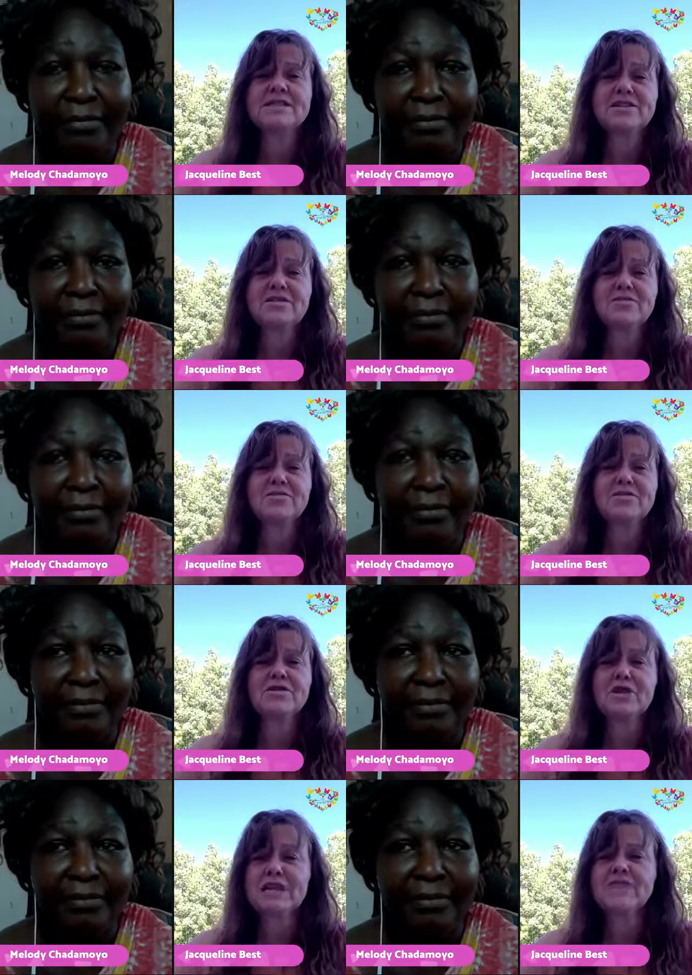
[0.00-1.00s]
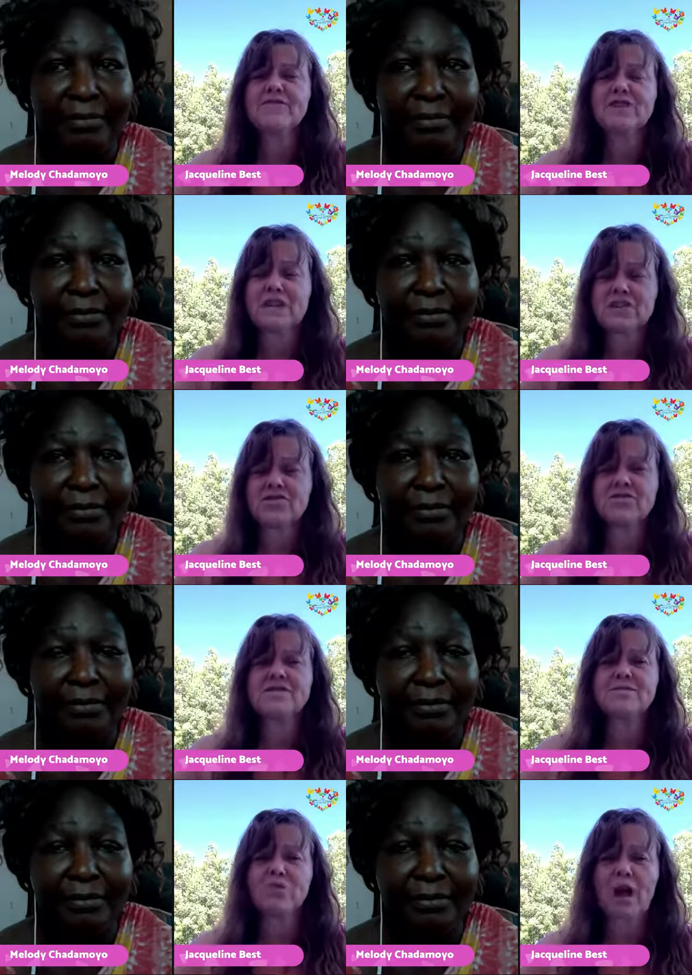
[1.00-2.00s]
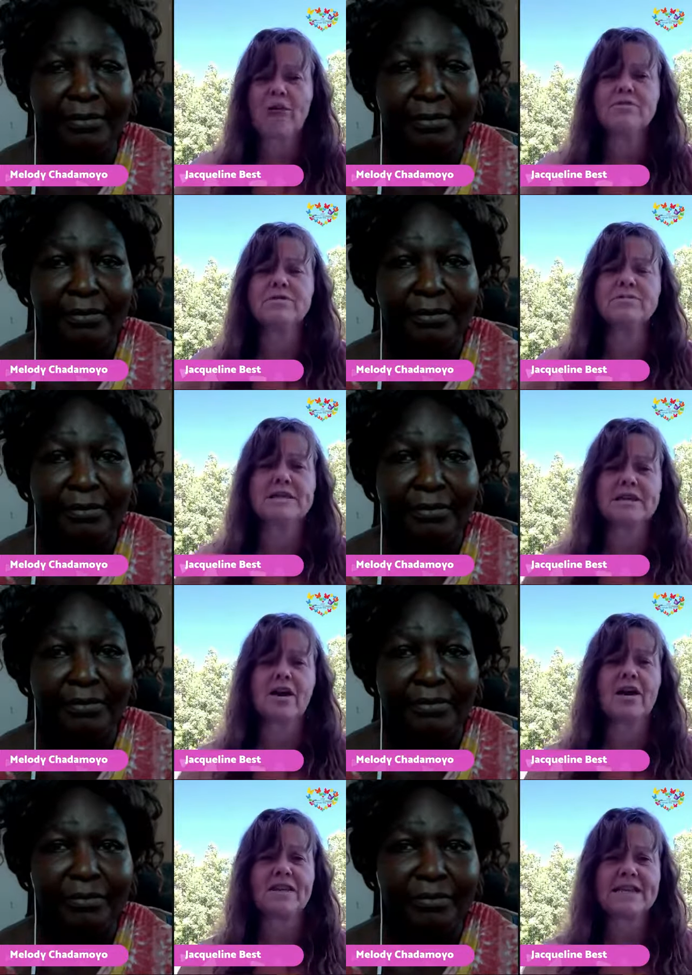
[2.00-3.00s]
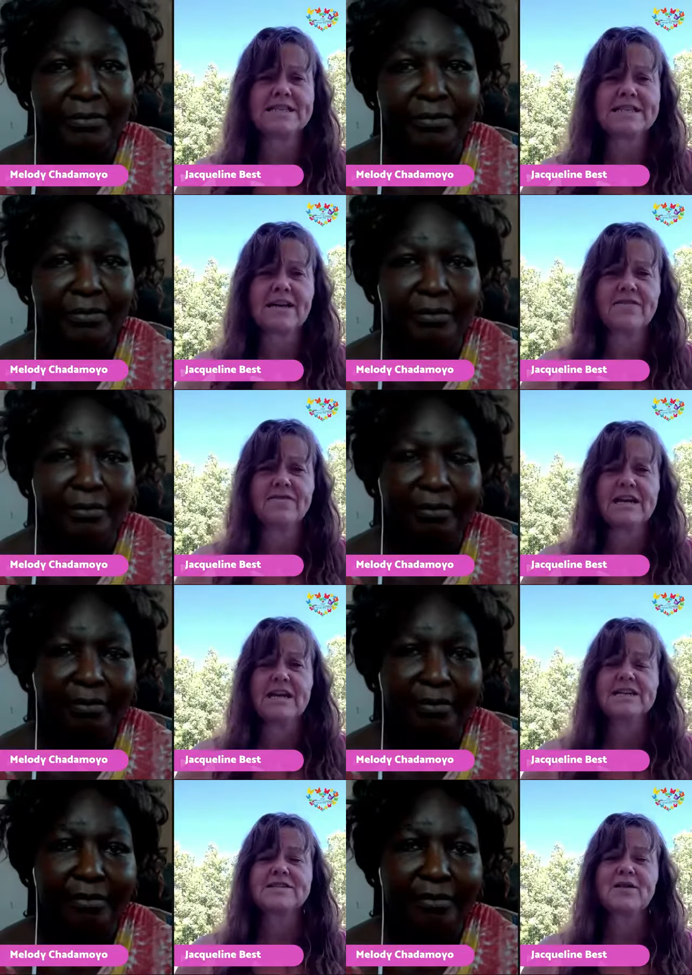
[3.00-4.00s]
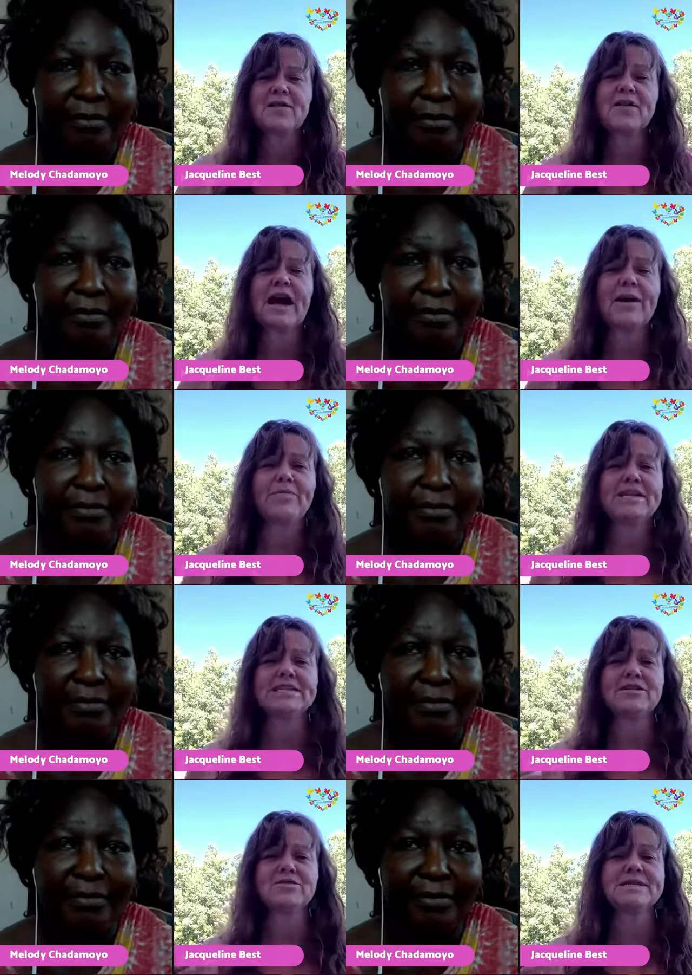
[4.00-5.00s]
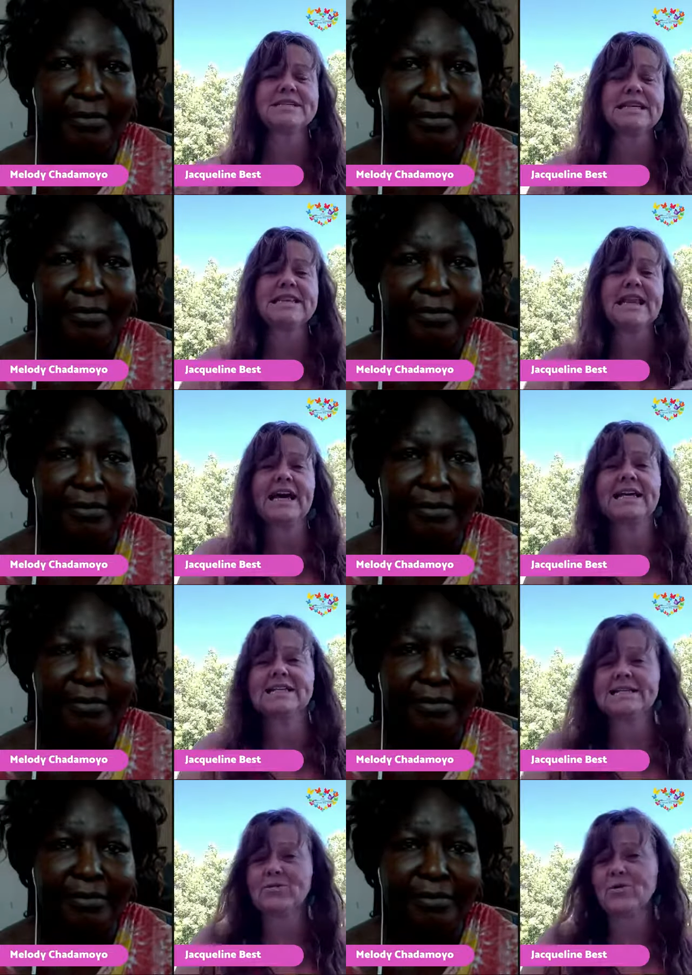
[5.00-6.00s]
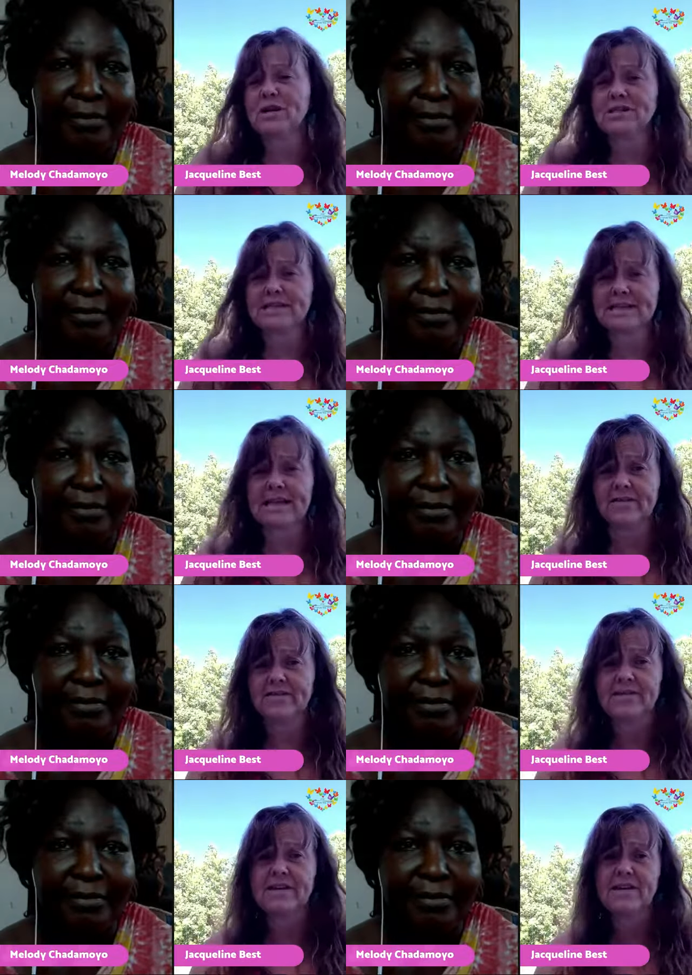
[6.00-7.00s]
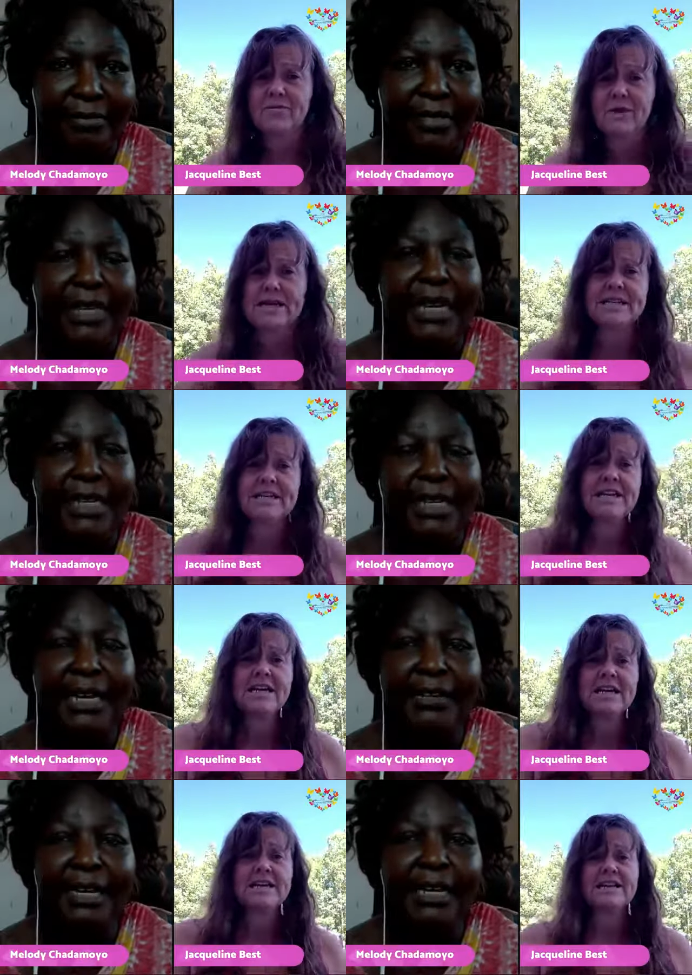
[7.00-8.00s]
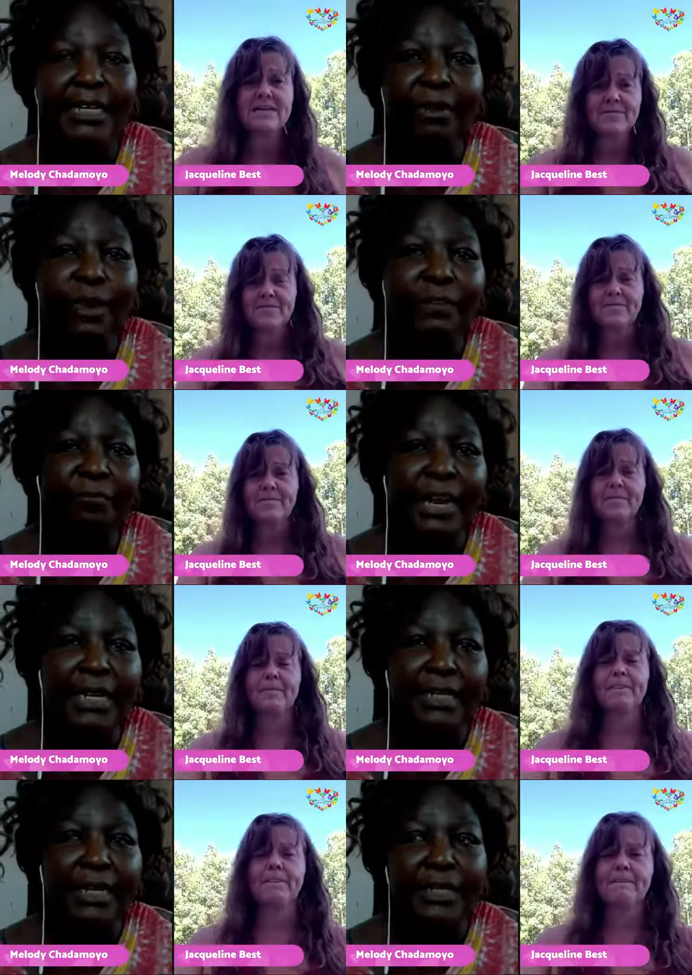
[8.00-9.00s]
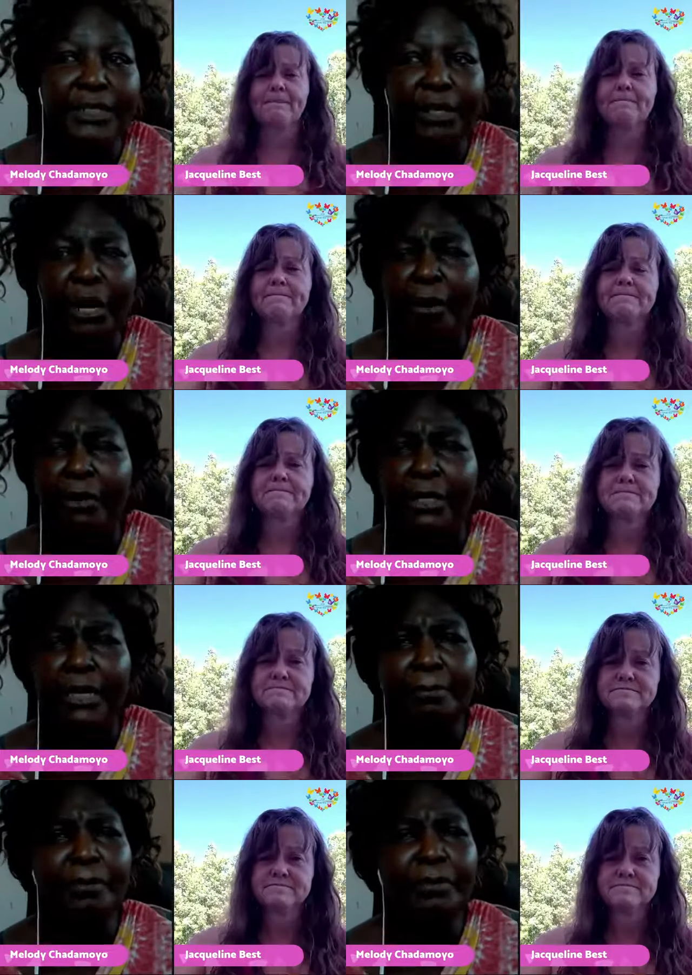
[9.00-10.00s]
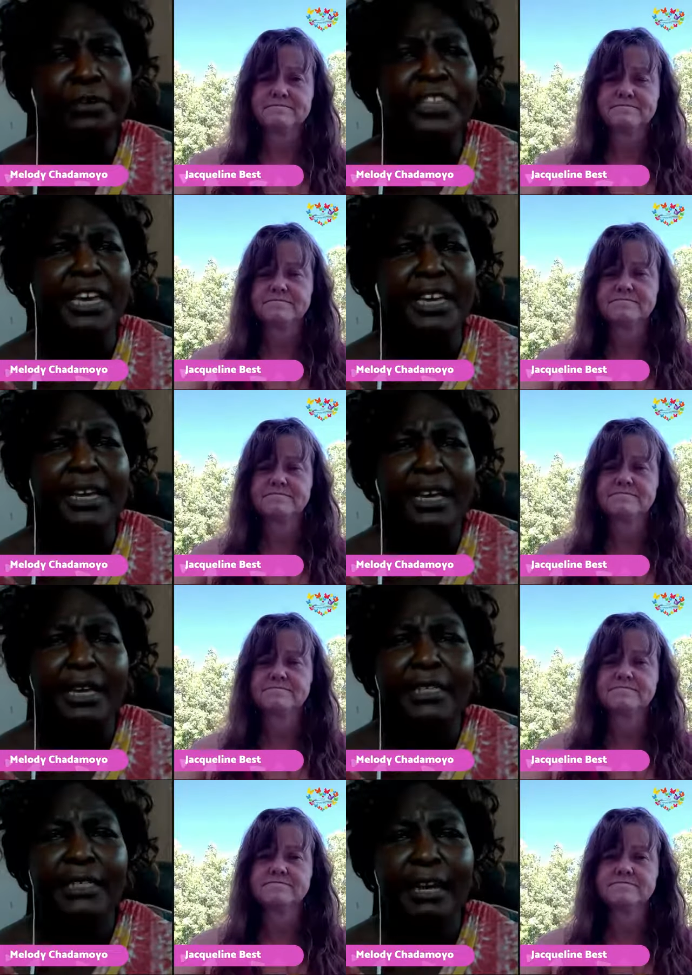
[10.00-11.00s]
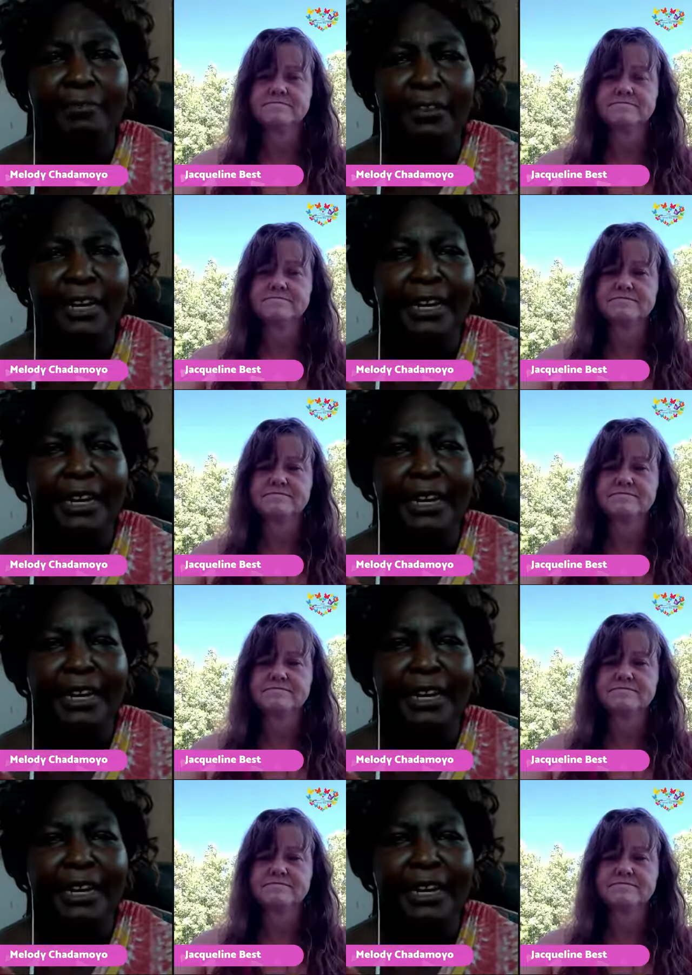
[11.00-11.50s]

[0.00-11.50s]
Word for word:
Speaker 1: to looking for issues and problems and all that stuff. So they're happy to seed that
Speaker 2: in someone else's life right? Yes, and and they want validation because some people think suffering